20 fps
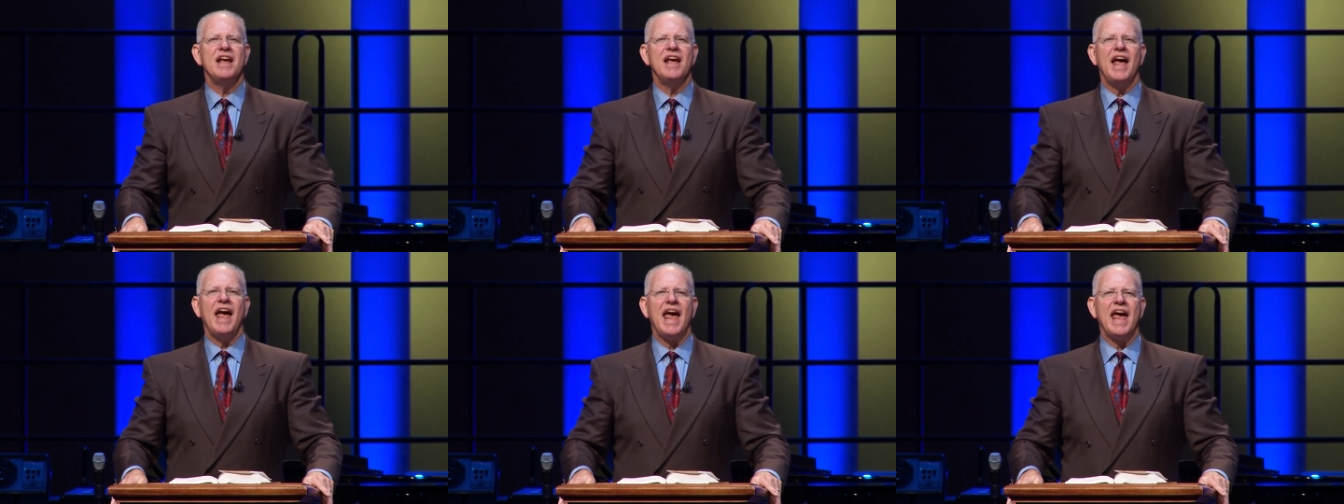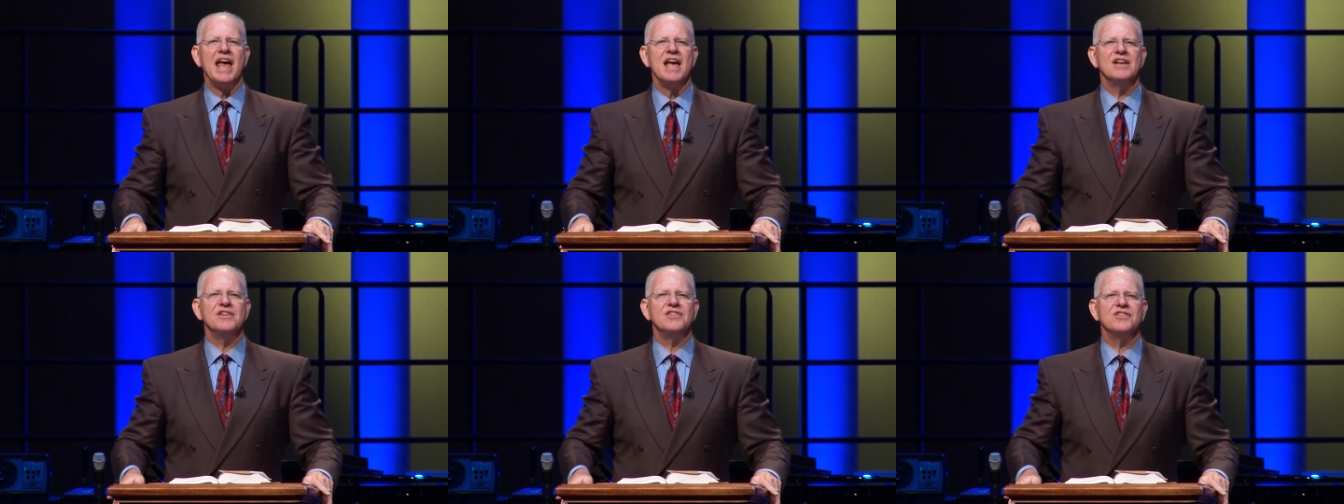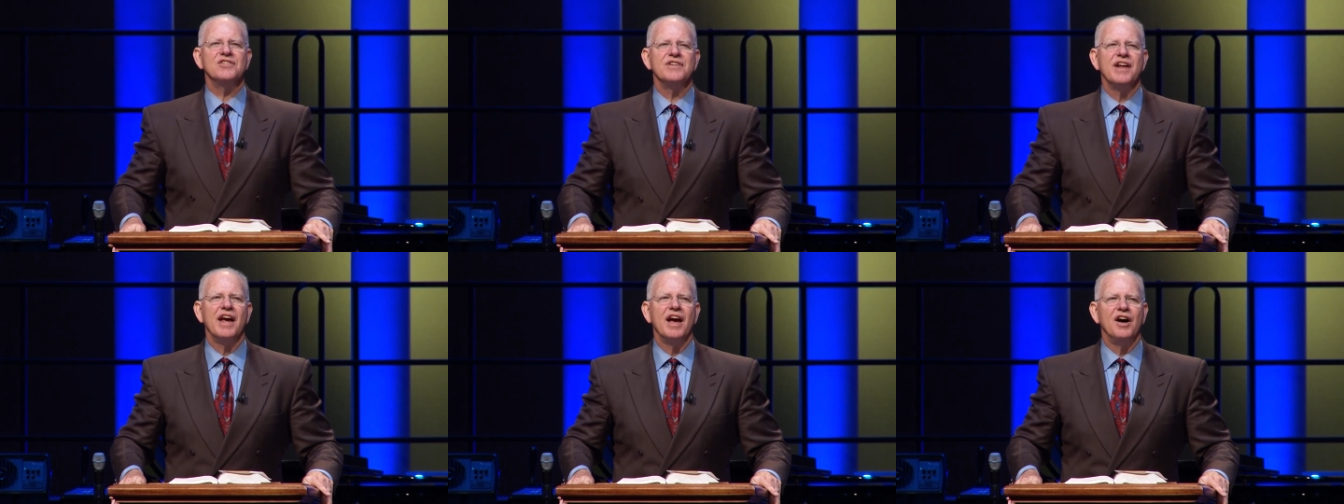hands
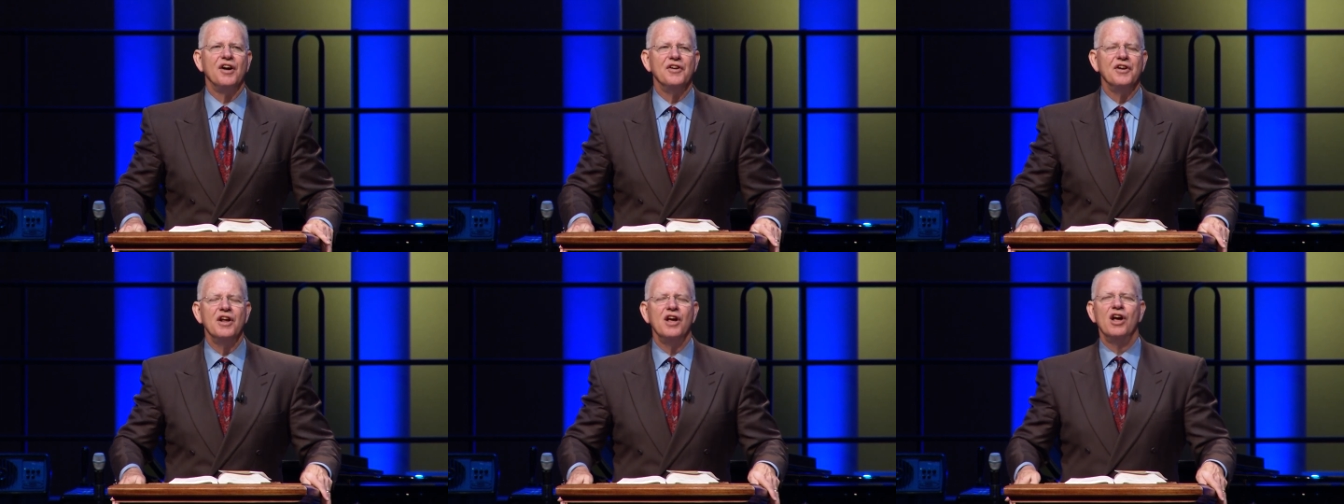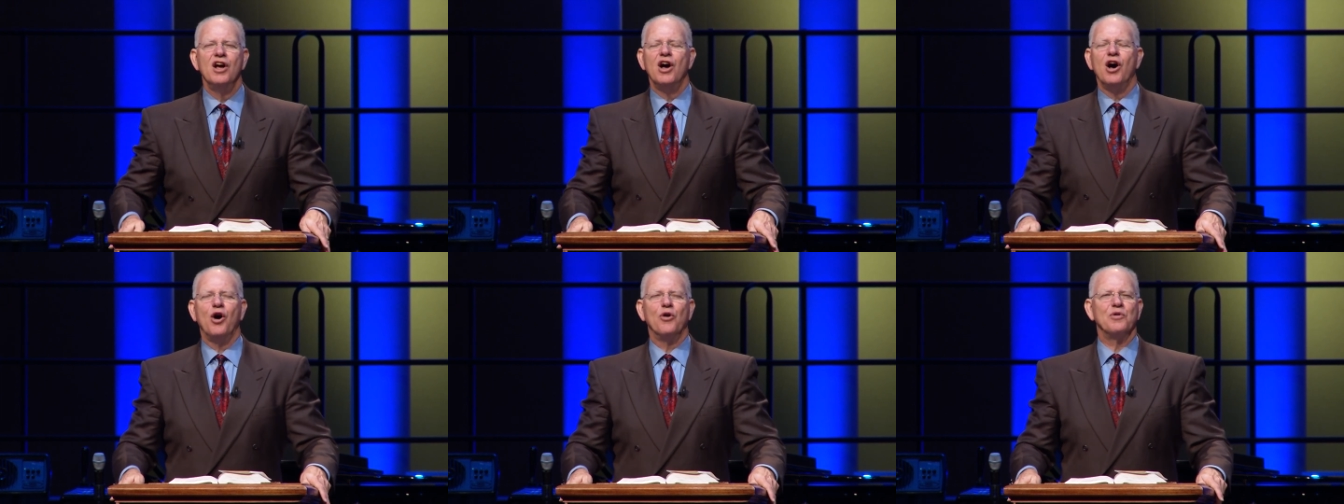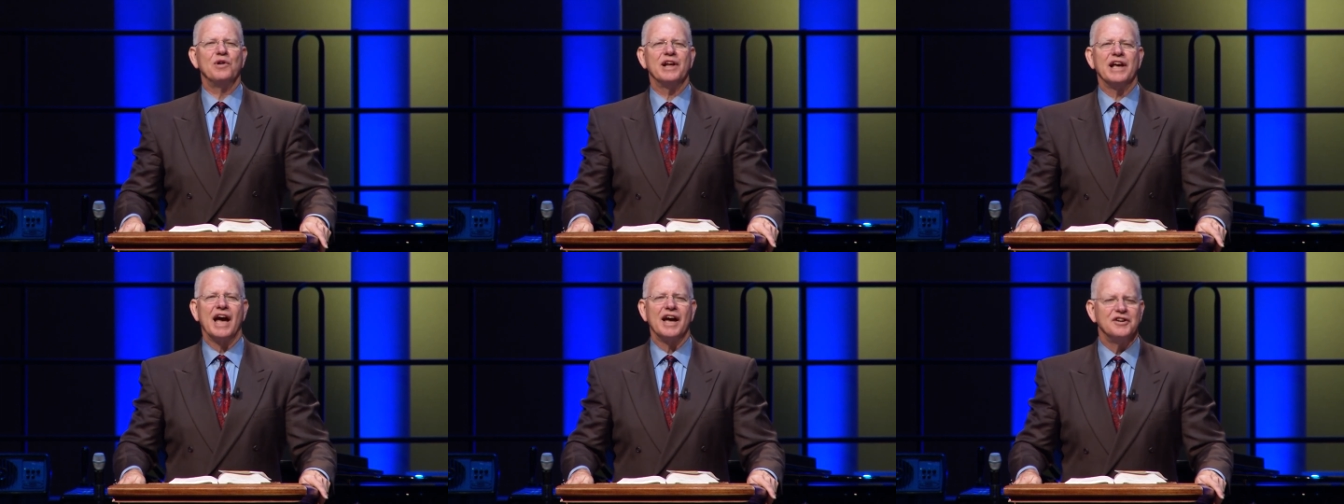down,
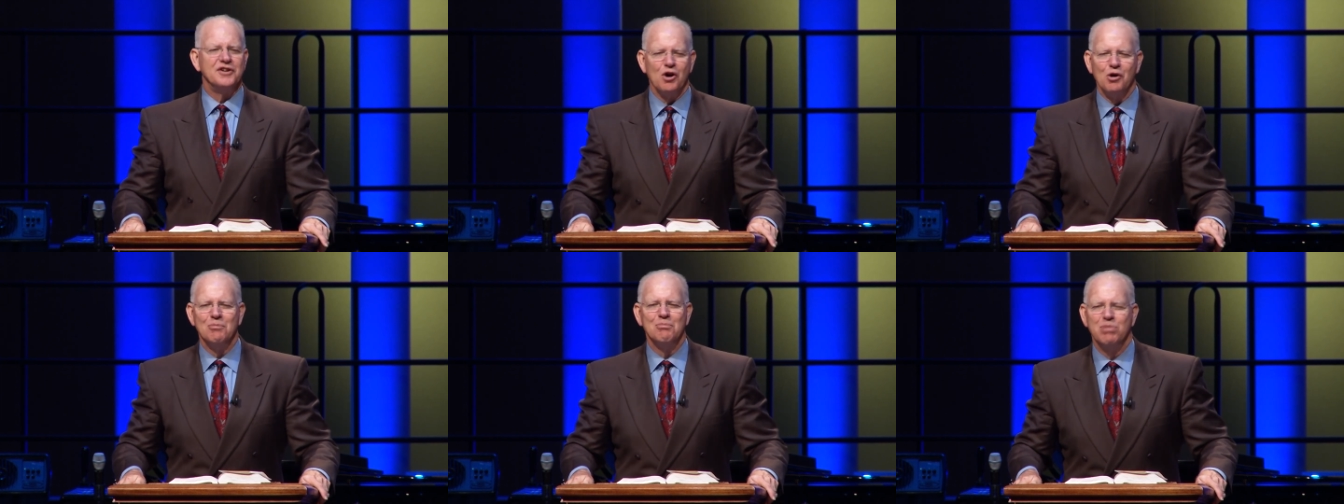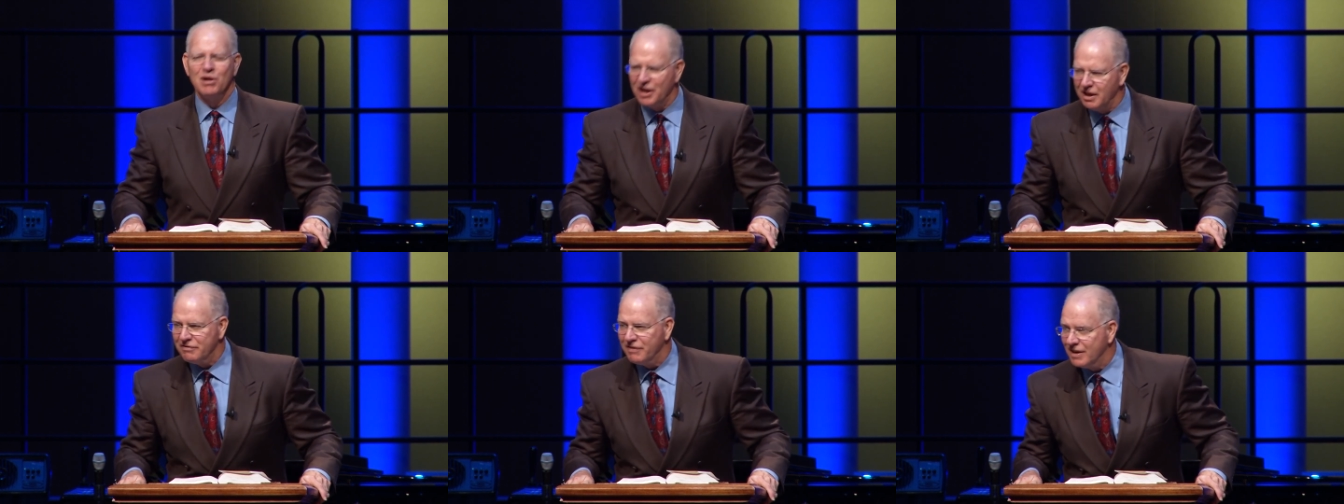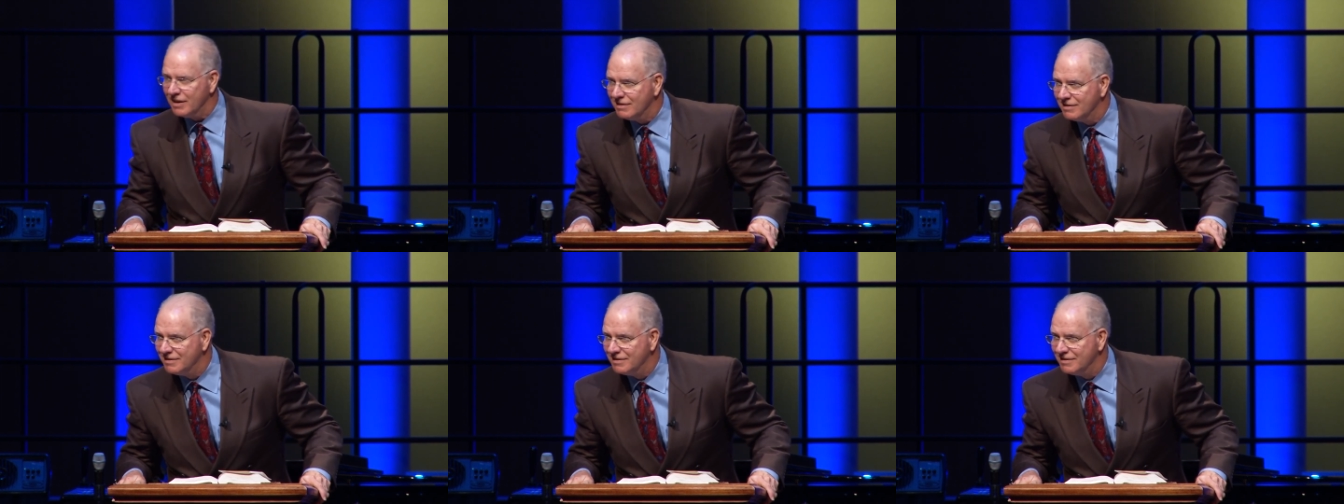only I don't believe it.